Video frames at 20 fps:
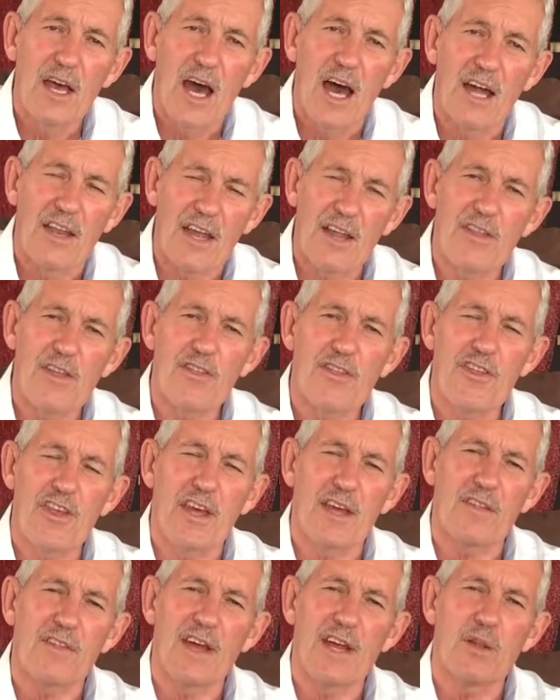Another
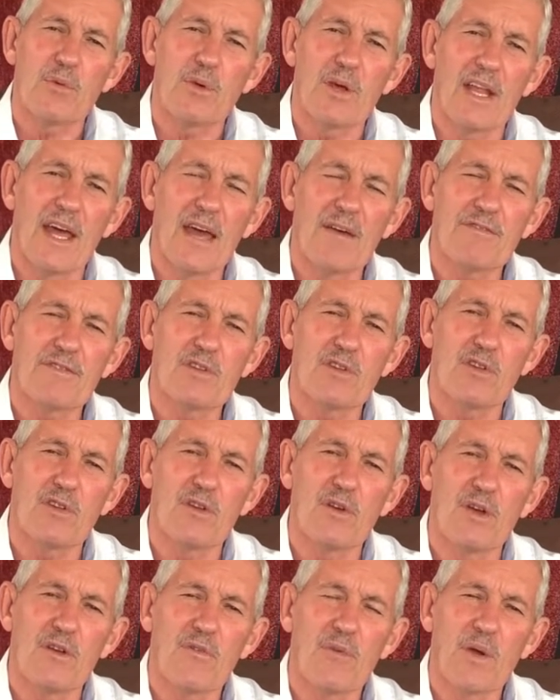thing that we'll have to
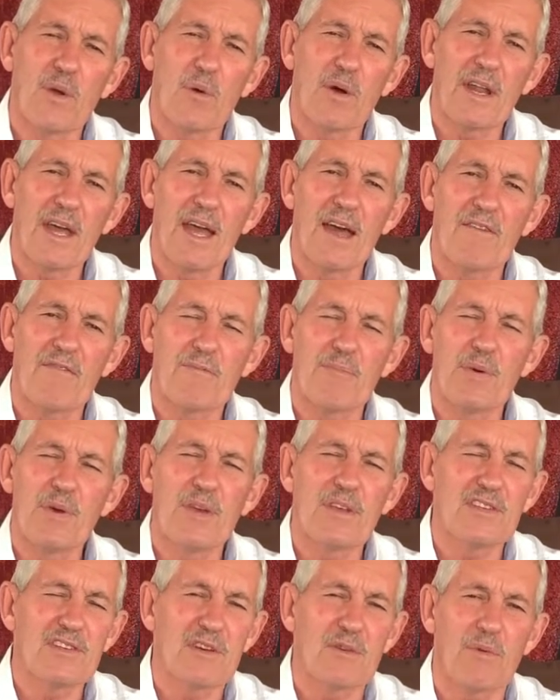do if we want to have
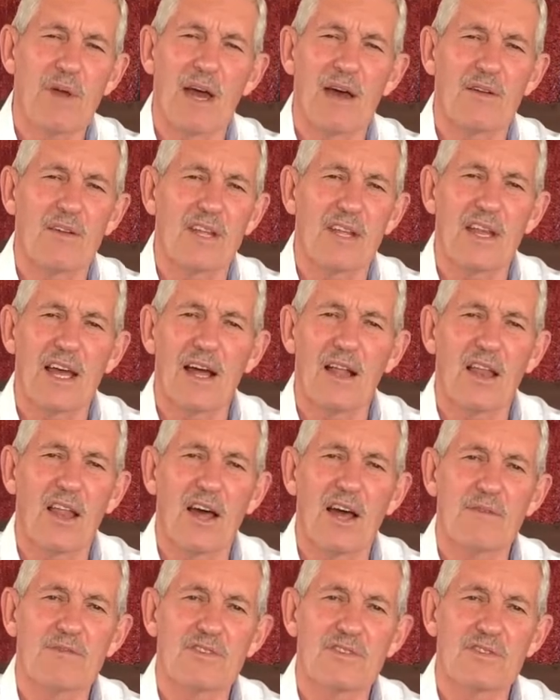peace around in our
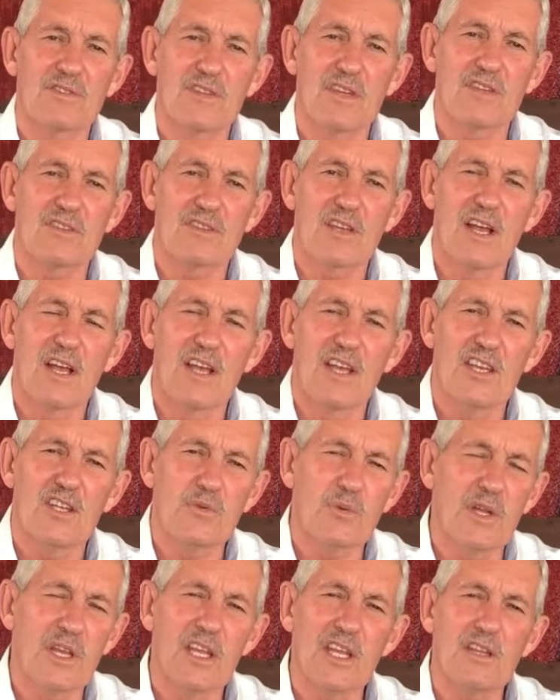lives is this, is
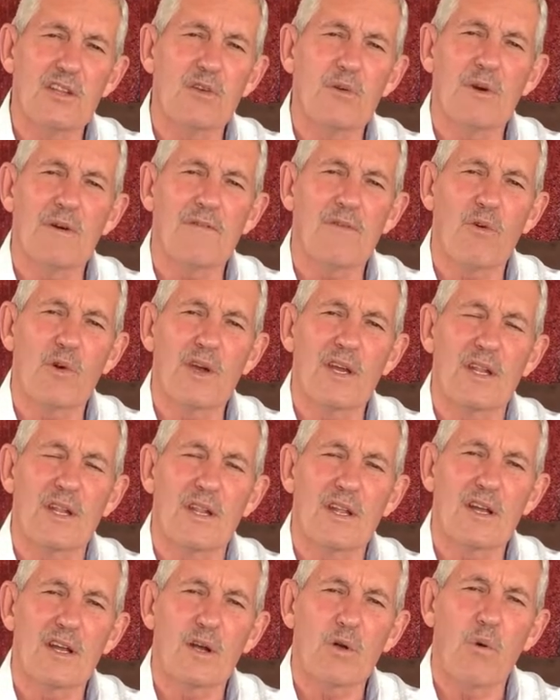we need to
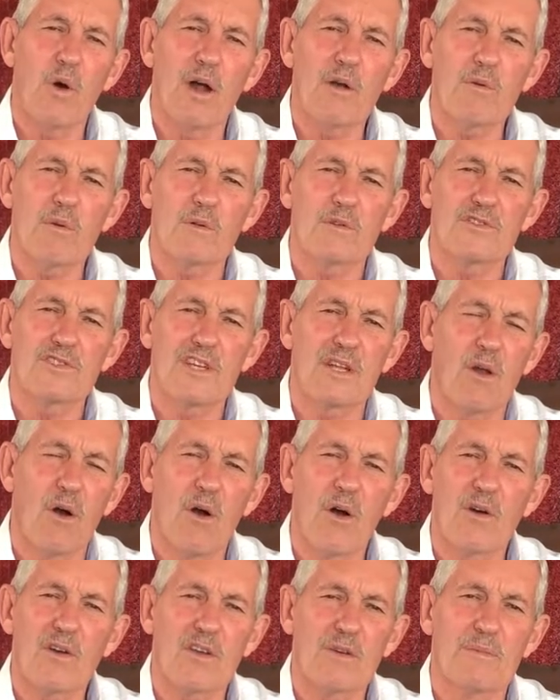avoid quarrels and
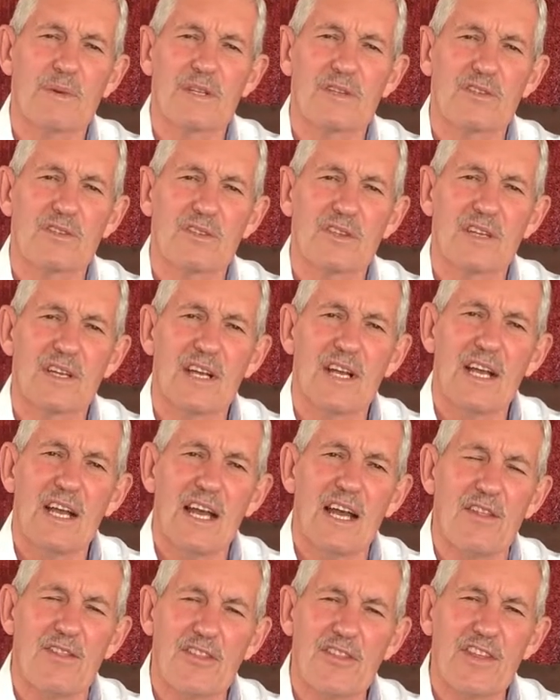arguments
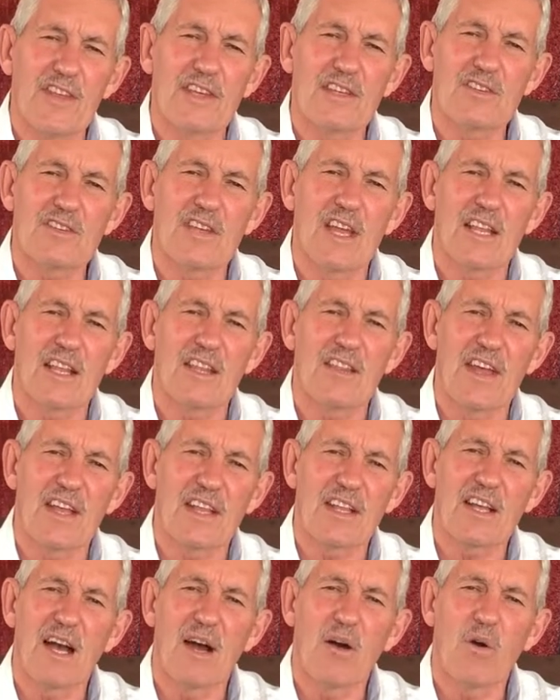and things that,
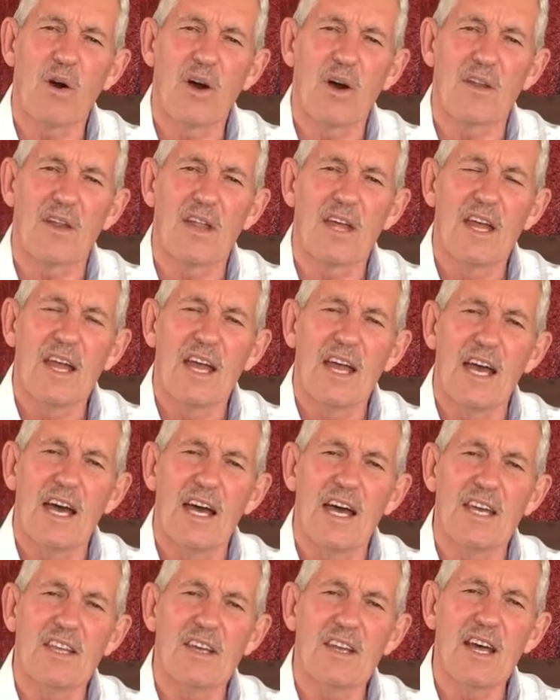that go on.
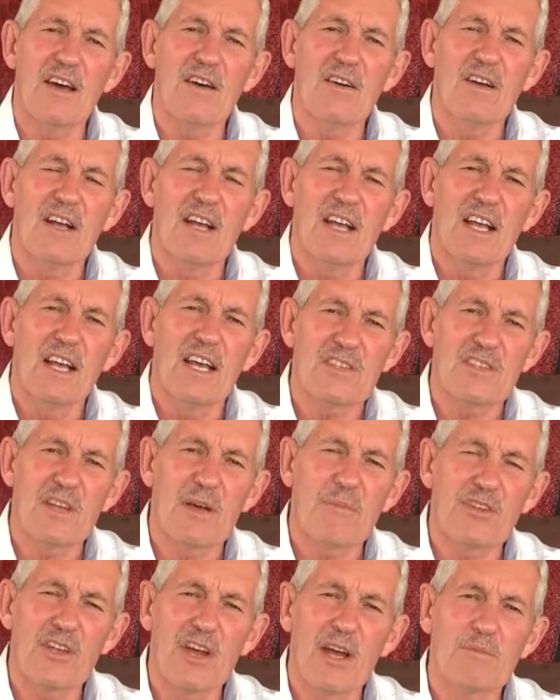Uh, you know,
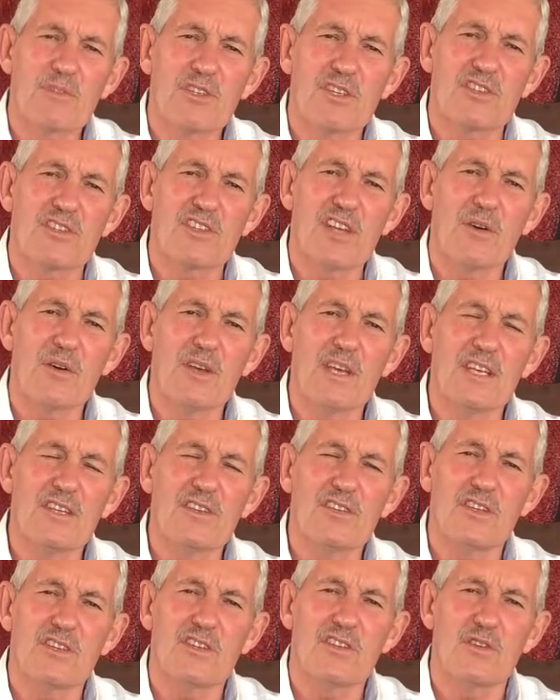sometimes it's so
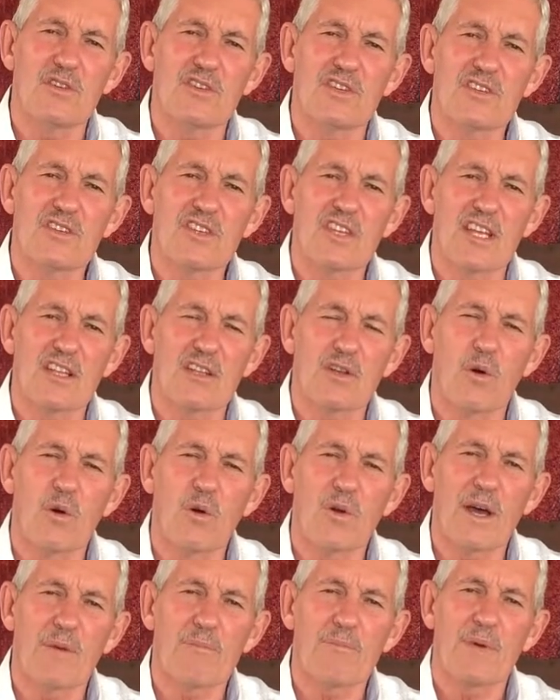easy to just get
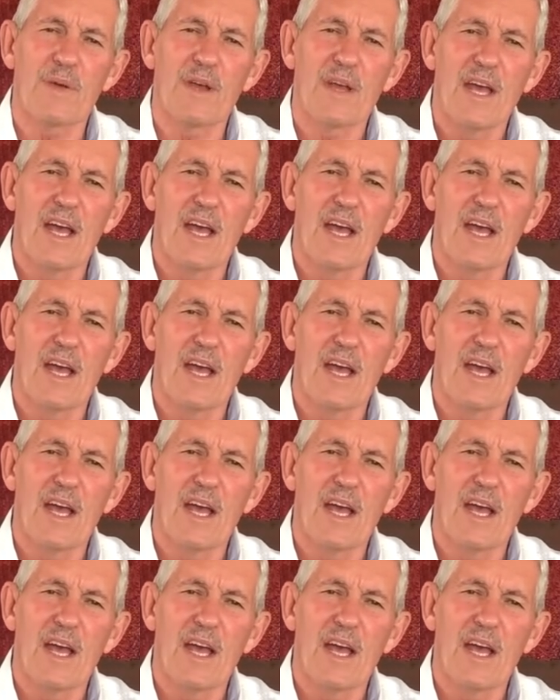caught up